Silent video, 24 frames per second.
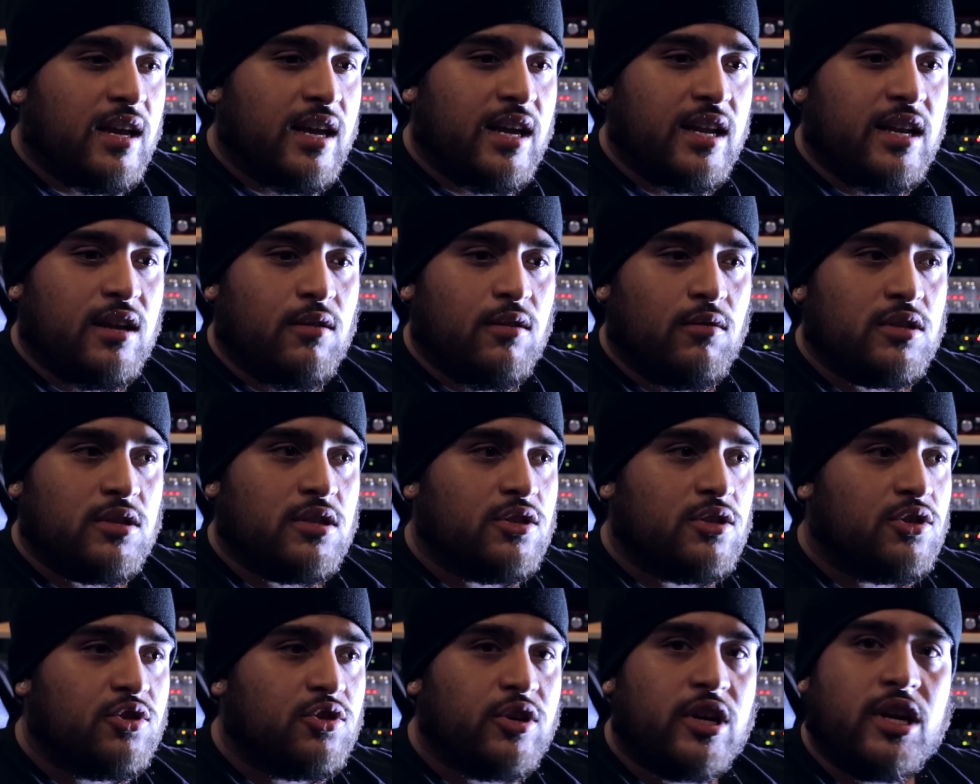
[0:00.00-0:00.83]
And it was
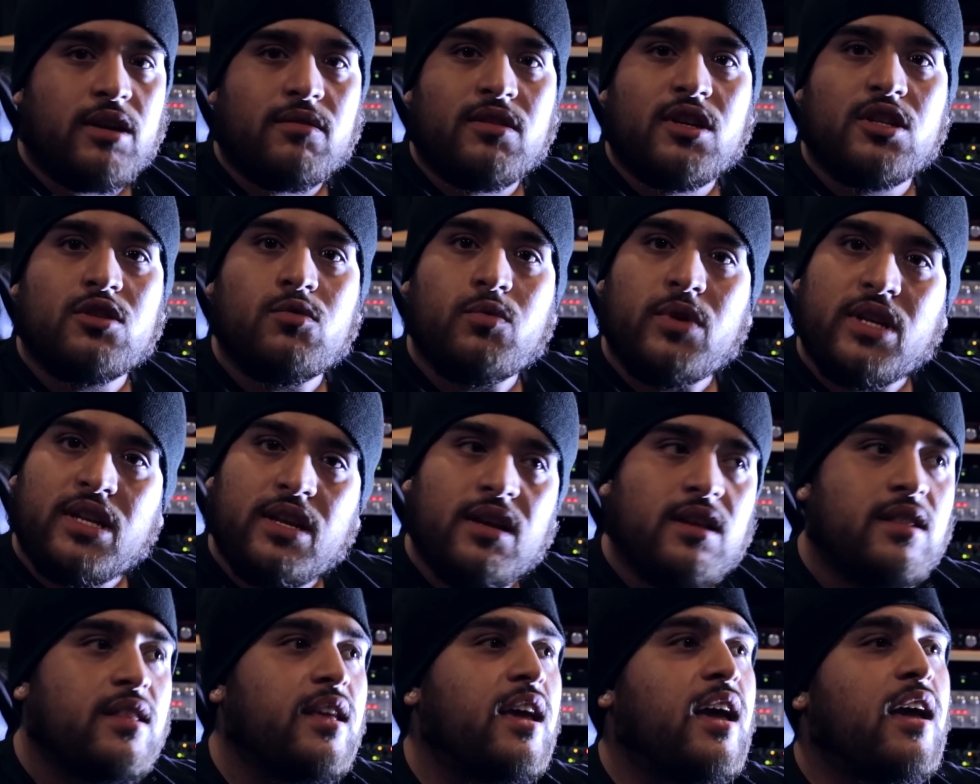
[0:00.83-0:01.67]
a trip because we
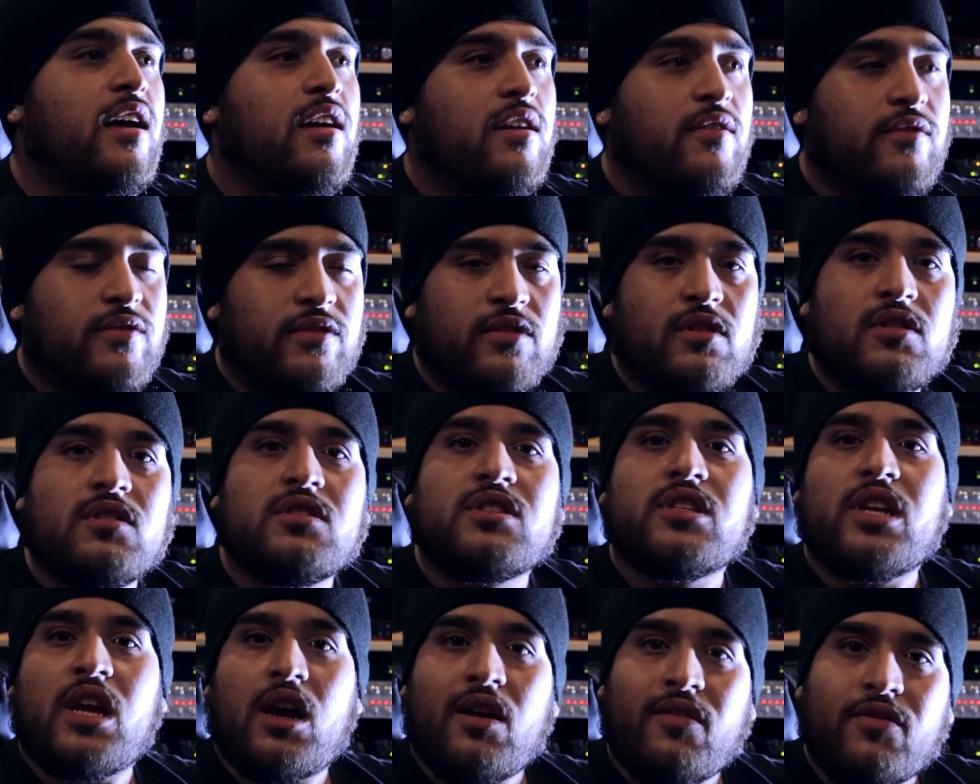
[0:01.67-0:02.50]
did that for
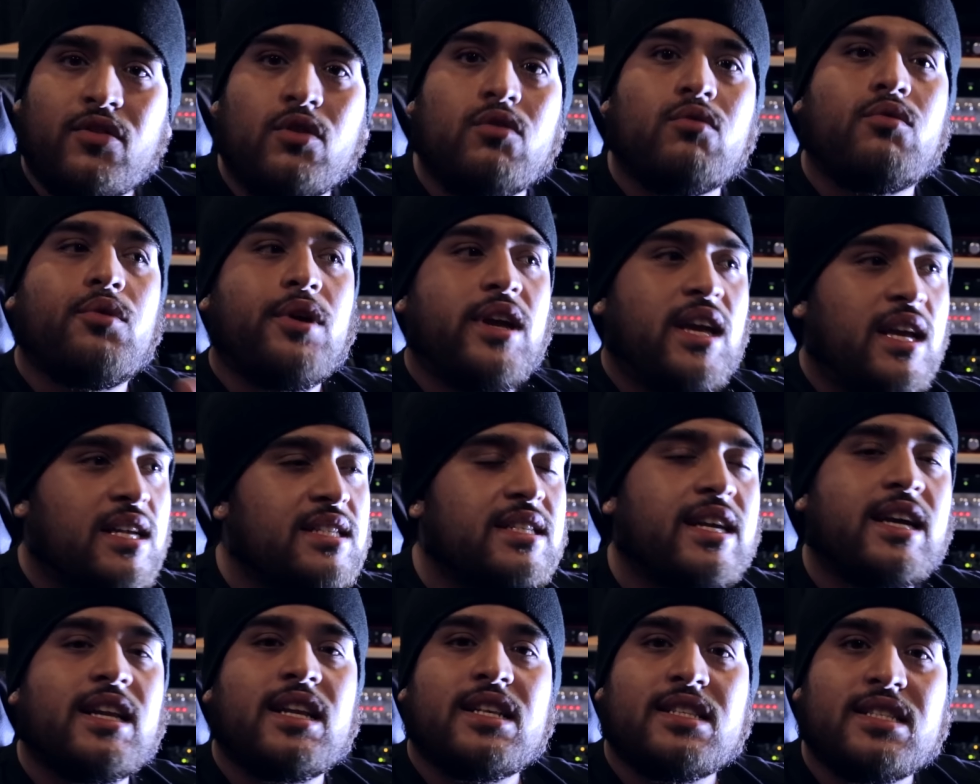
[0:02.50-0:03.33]
several
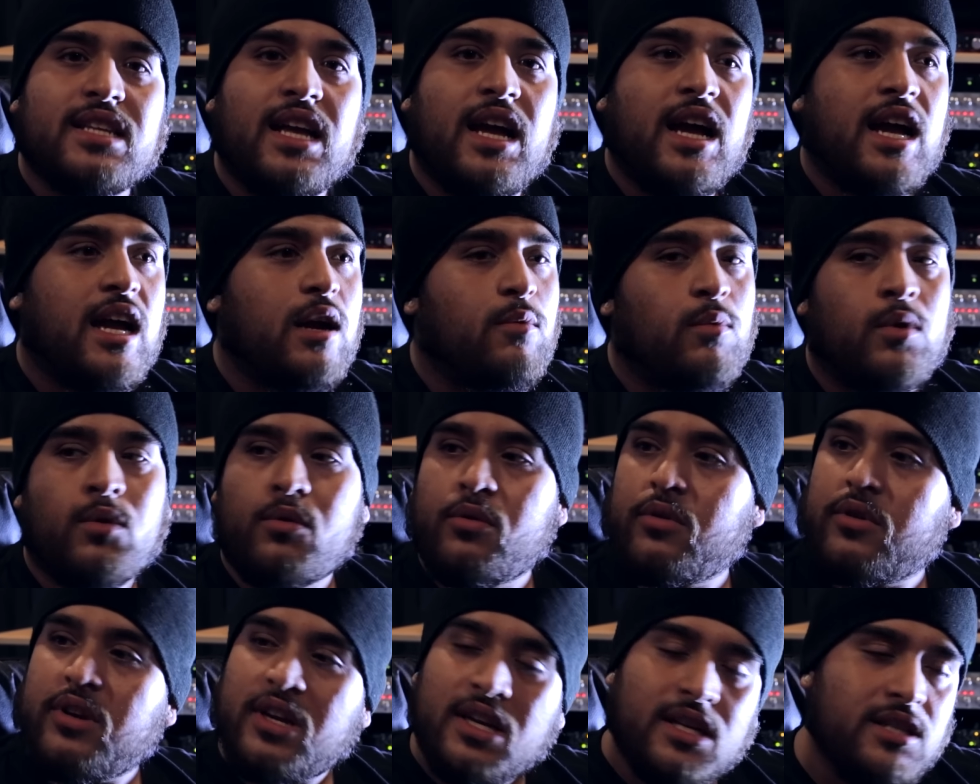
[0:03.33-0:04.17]
weeks at a time. We
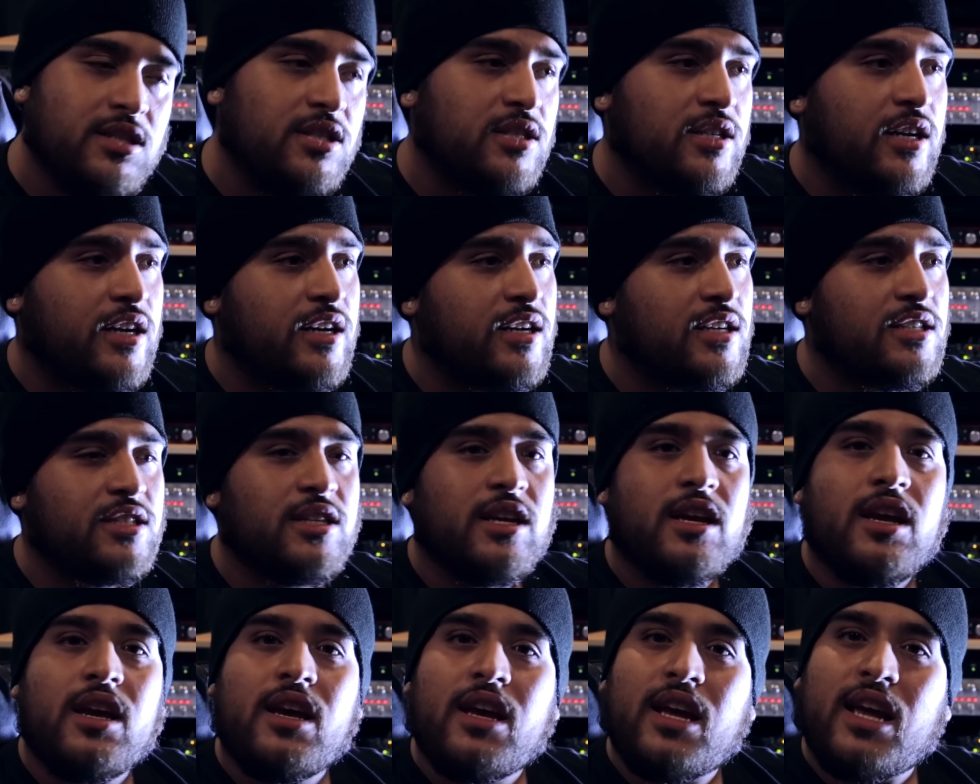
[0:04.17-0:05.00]
were in
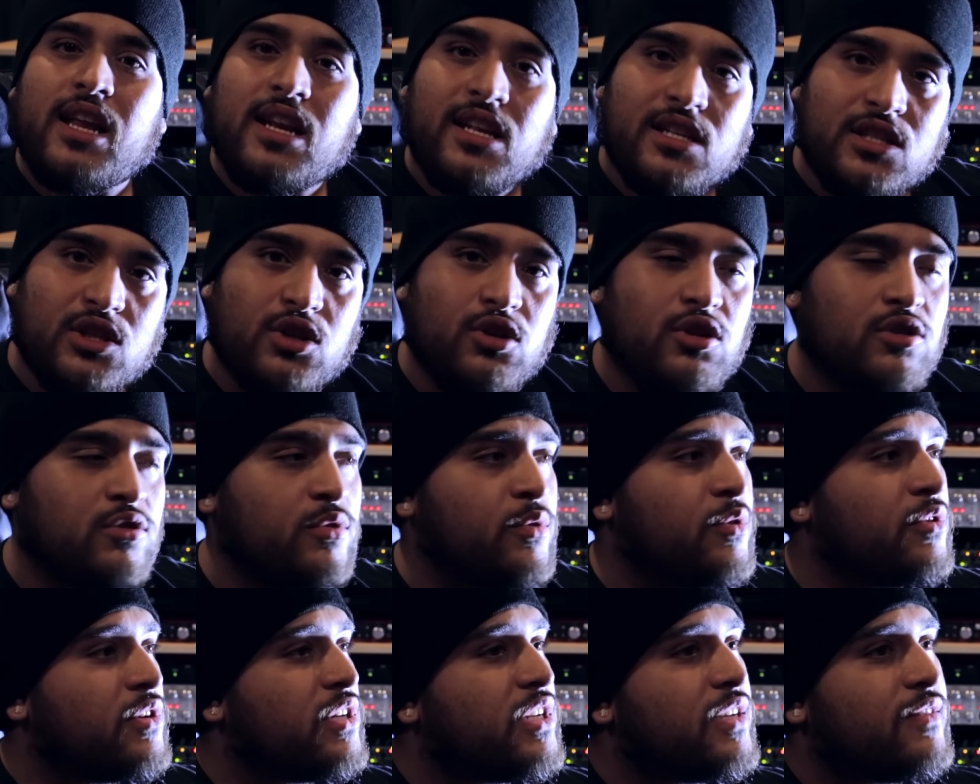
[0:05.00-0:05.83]
church and as soon as
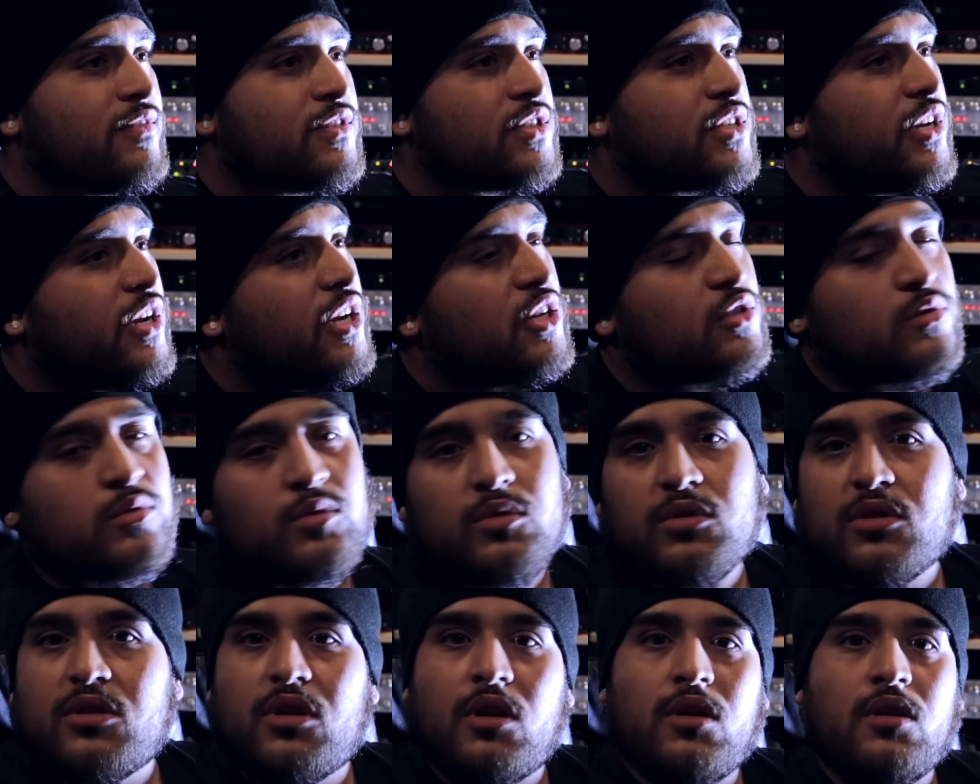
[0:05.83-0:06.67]
we would leave church,
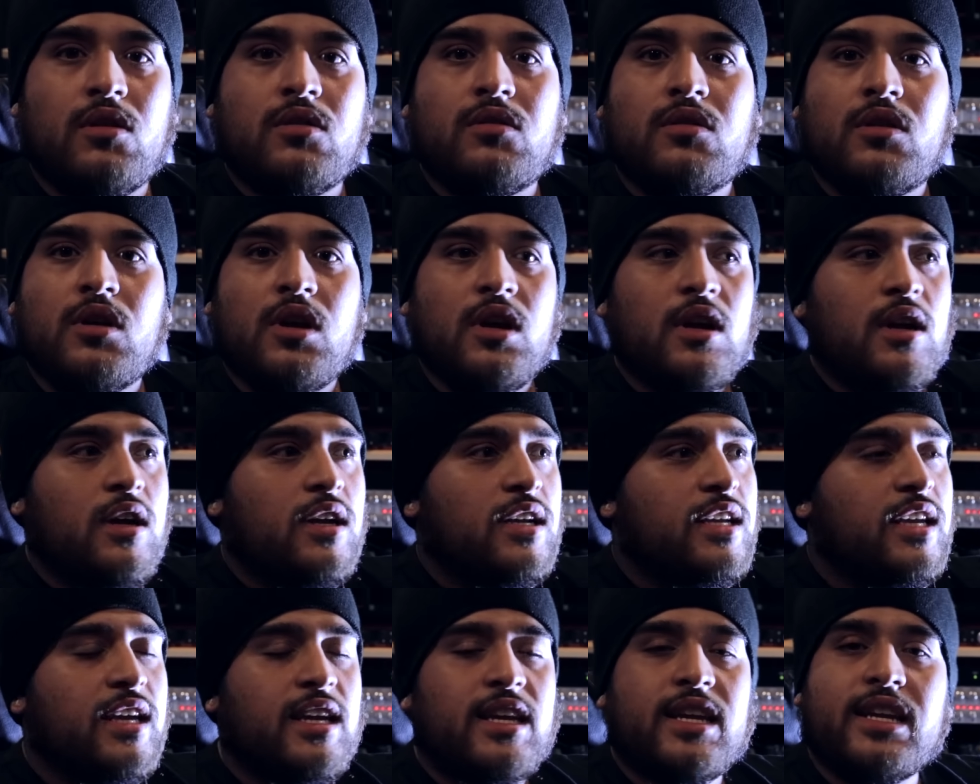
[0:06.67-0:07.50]
we would go
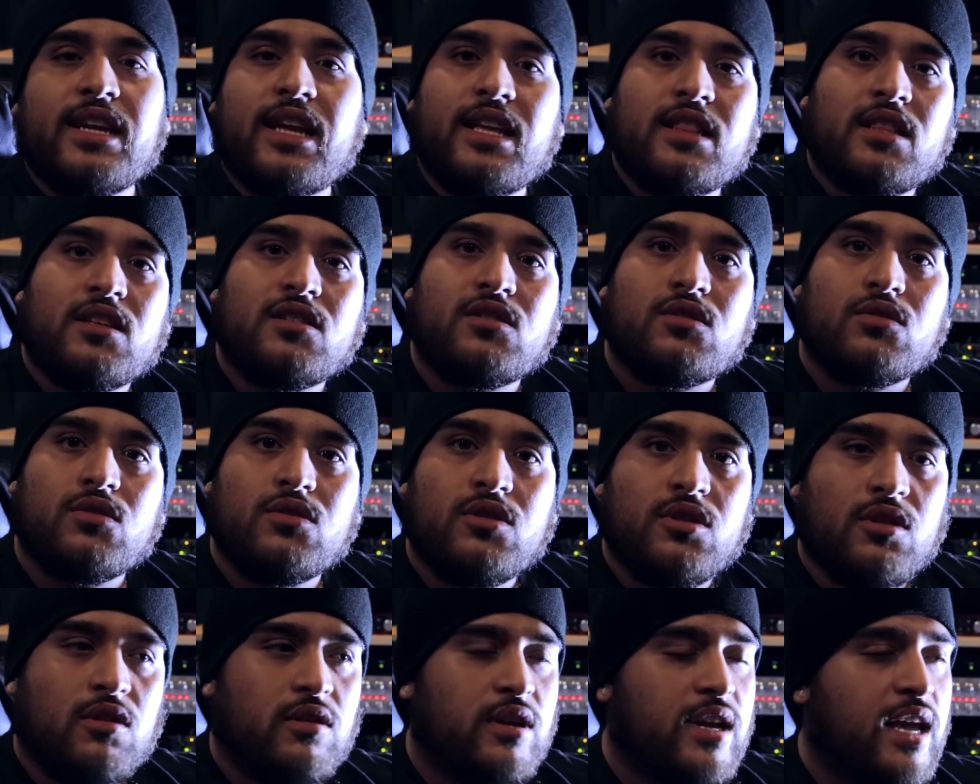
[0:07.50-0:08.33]
kick it at the
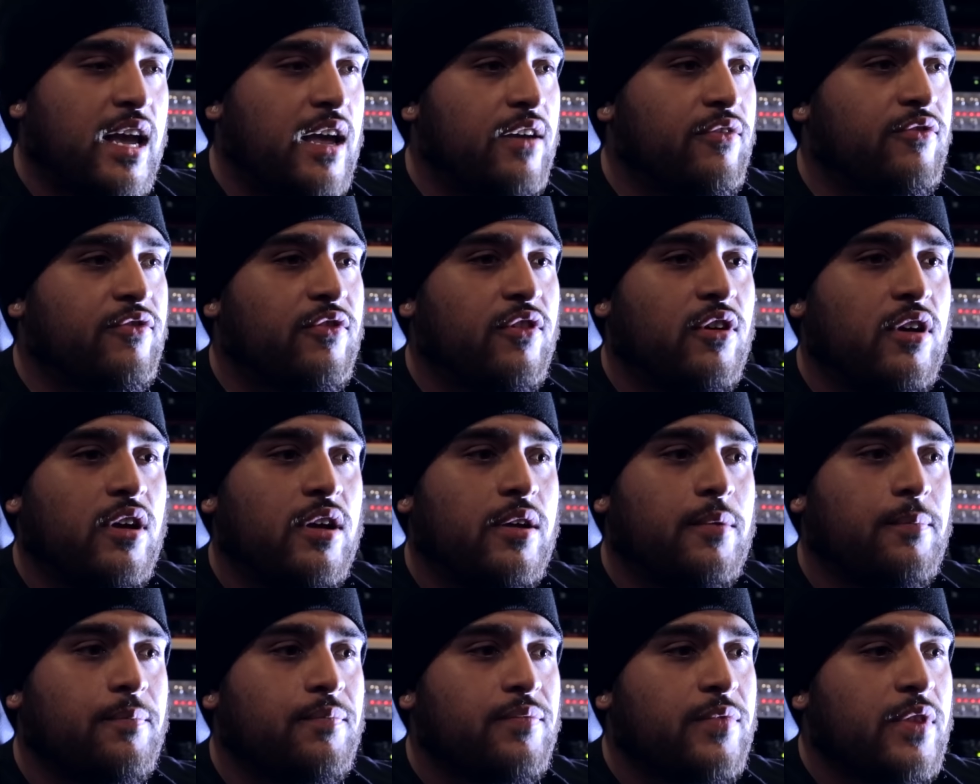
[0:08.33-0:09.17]
studio and have
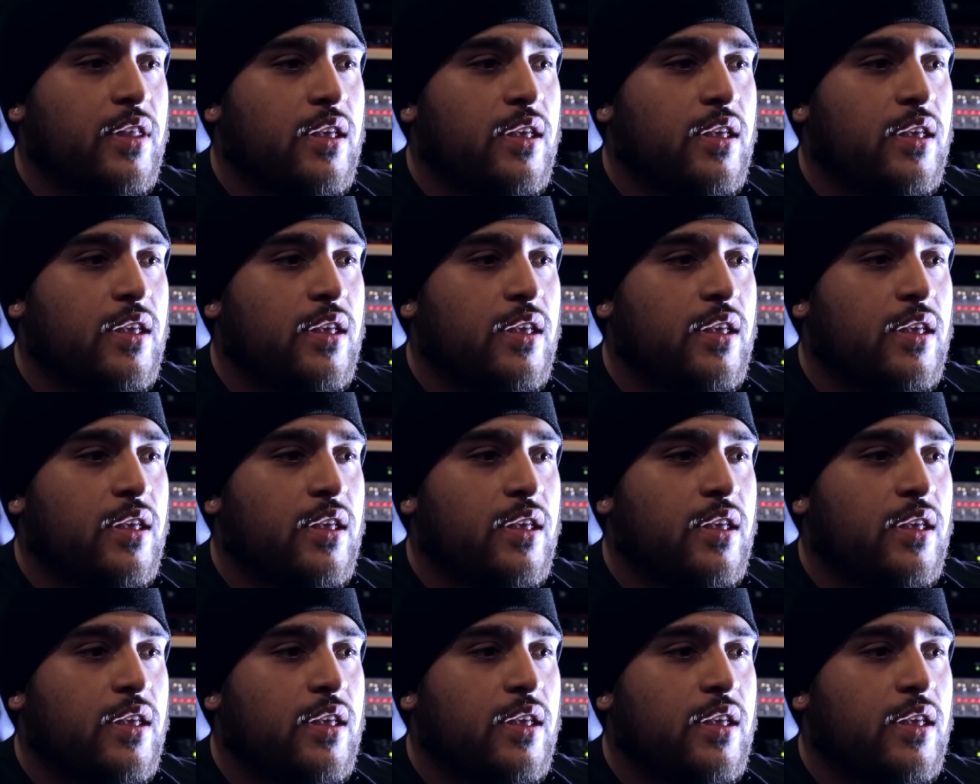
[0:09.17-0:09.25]
fun.